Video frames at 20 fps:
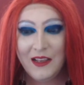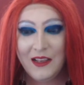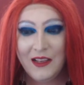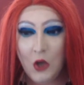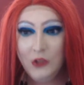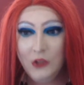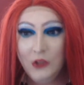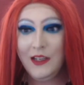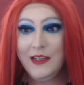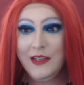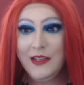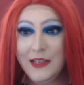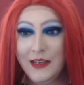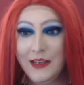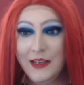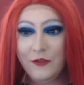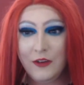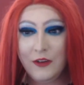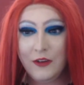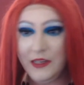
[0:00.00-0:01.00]
Online
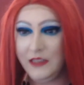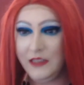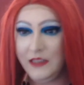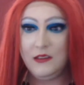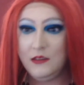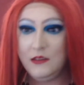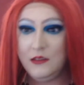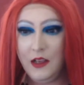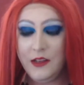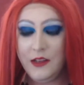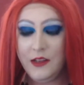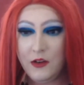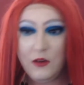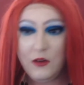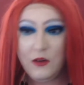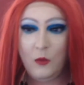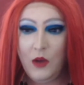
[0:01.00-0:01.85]
deliveries. I don't know